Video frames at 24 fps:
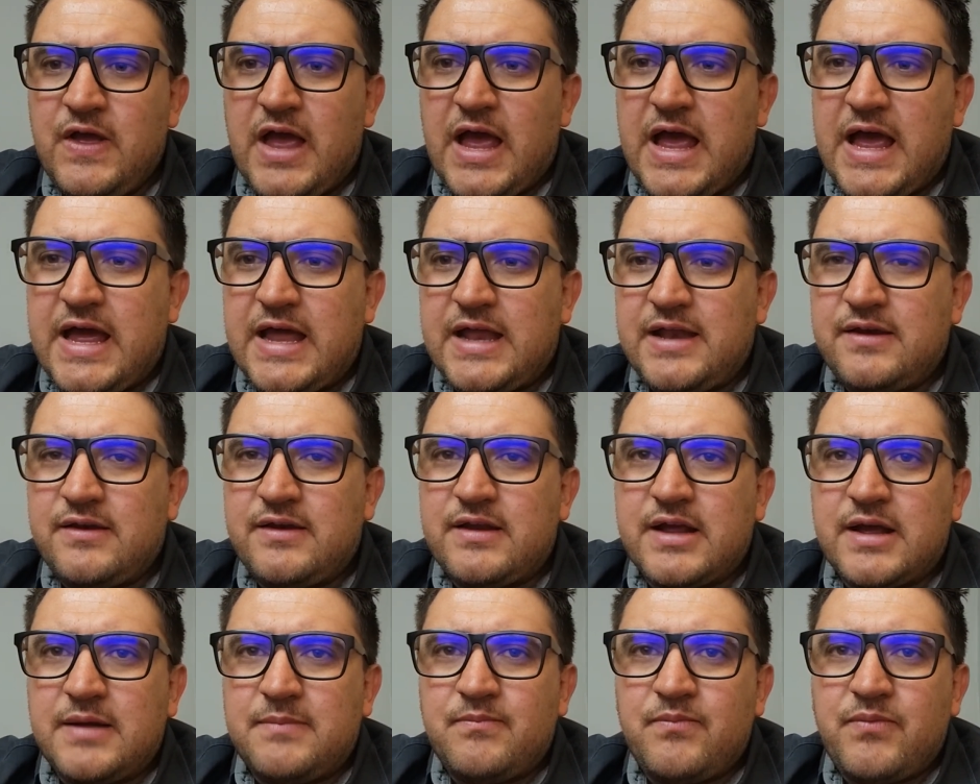And
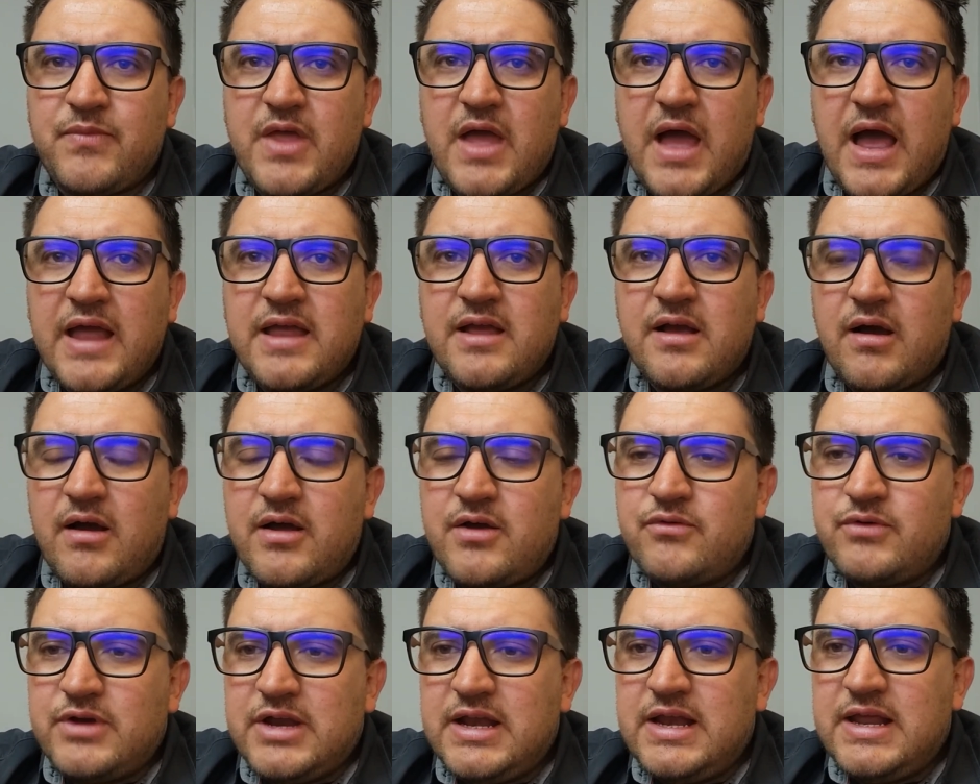um, AI
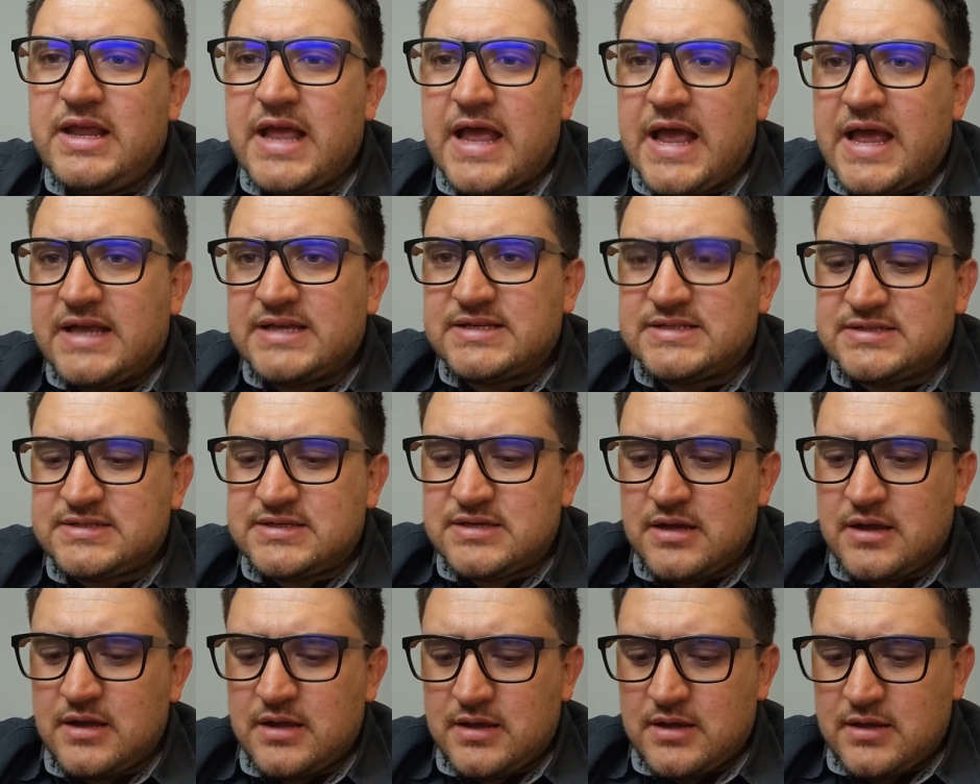really has
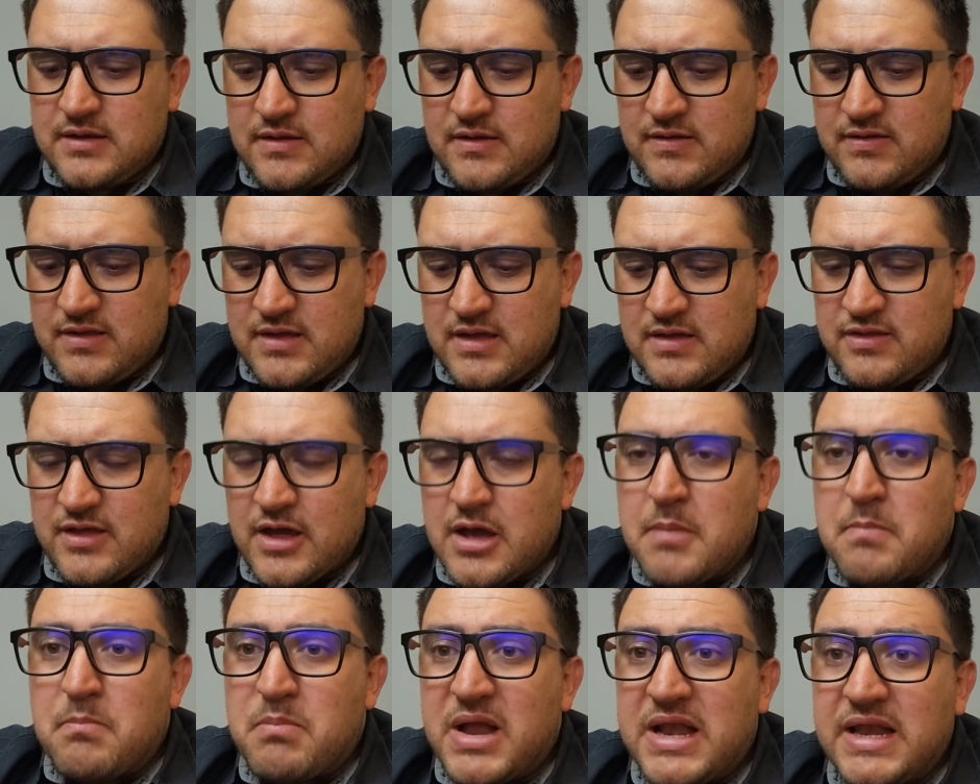uh, the,
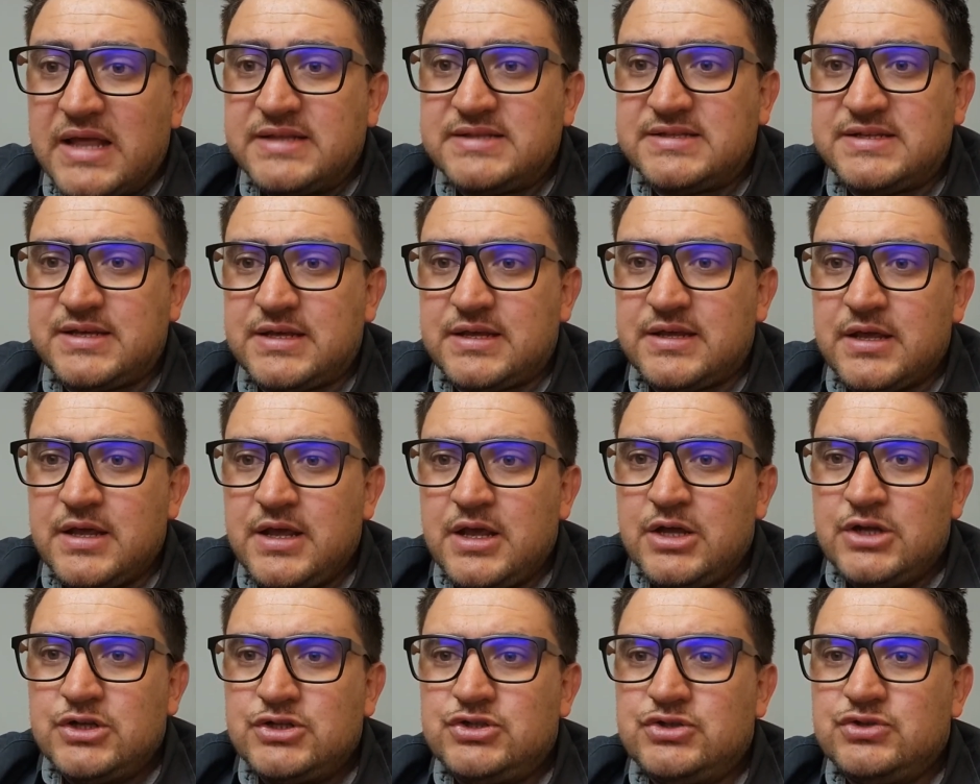the, ability
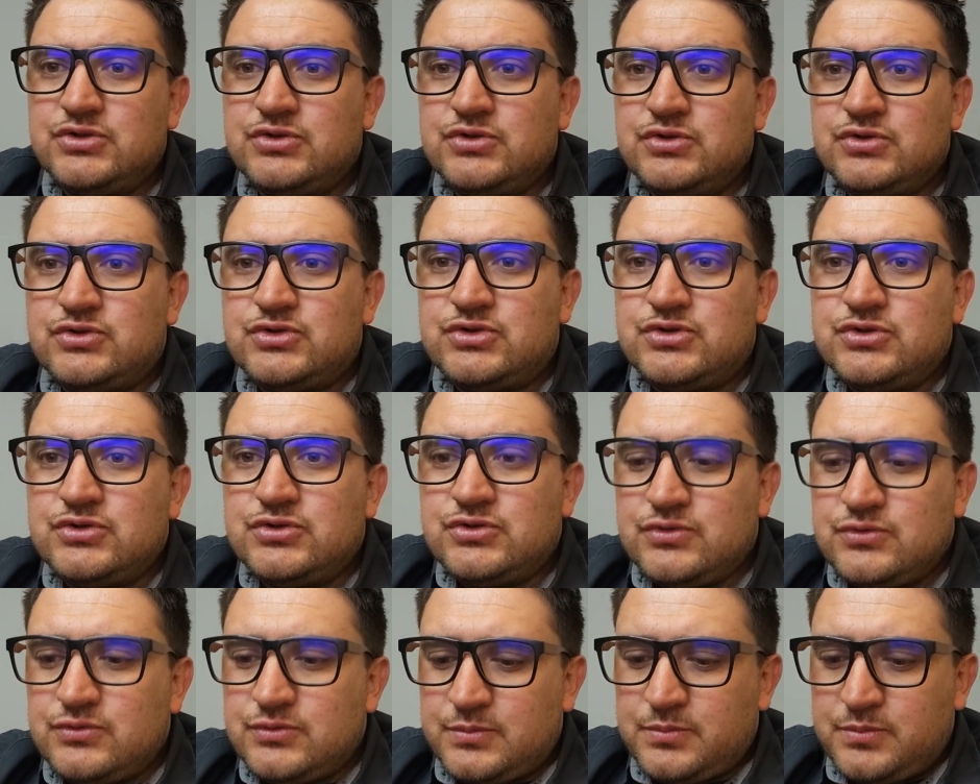to,
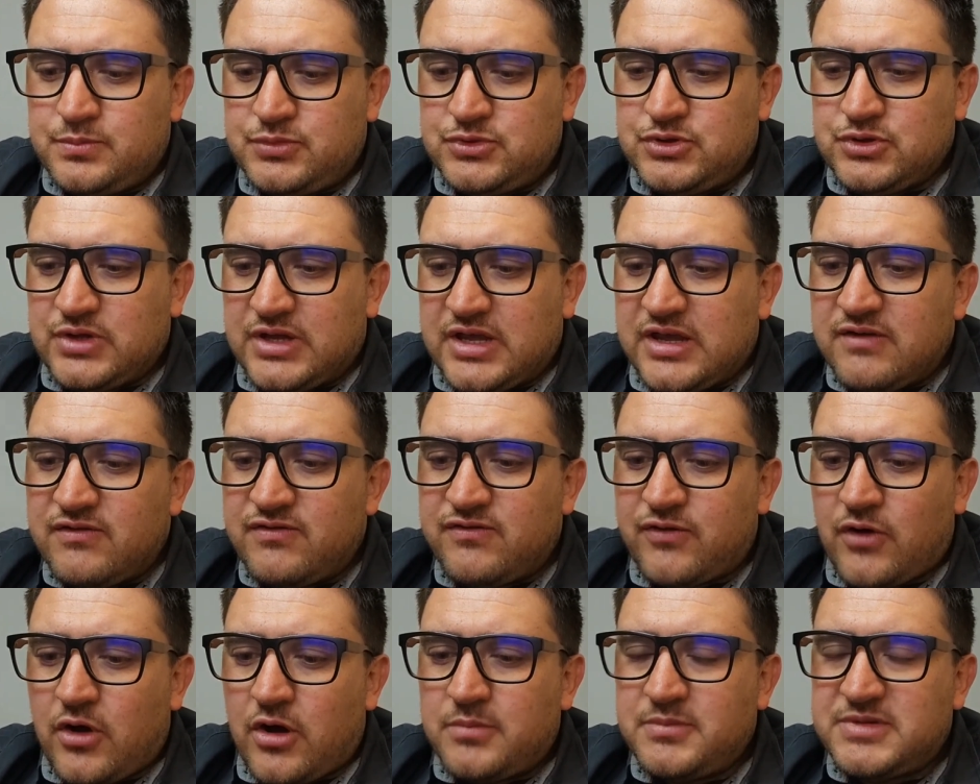to, to give
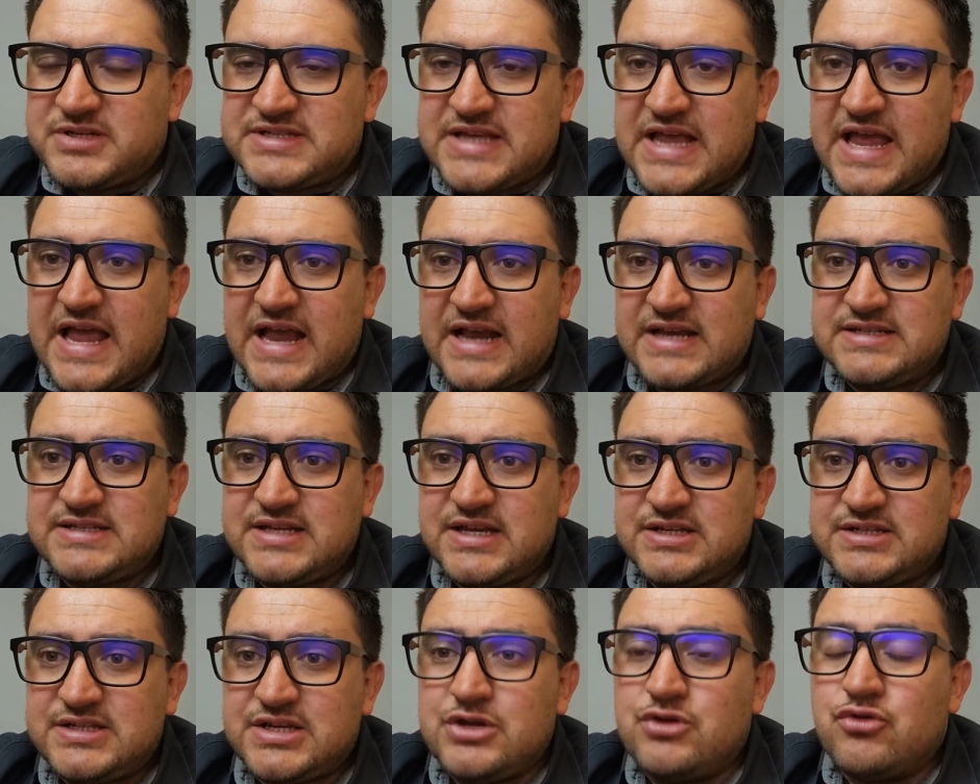farmers
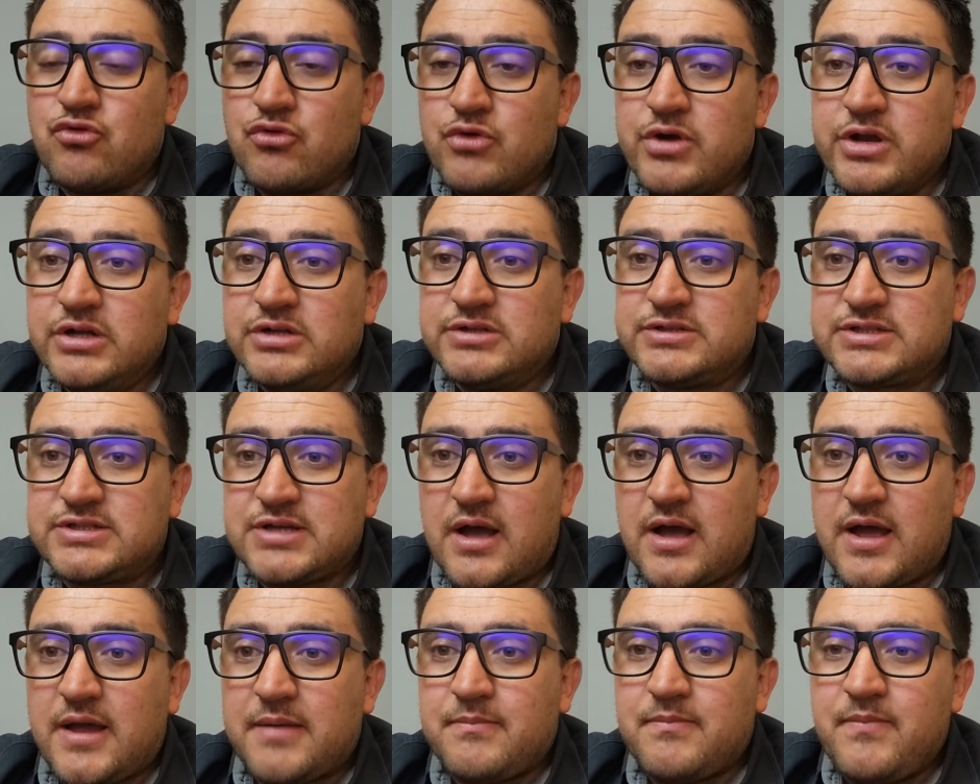access in real
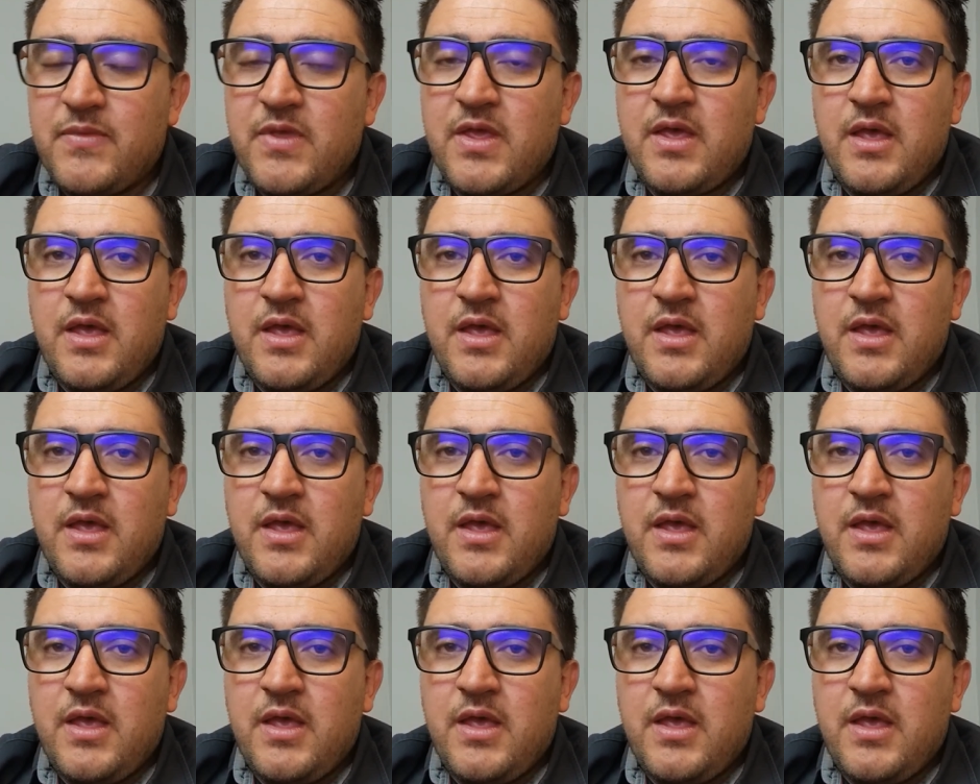time.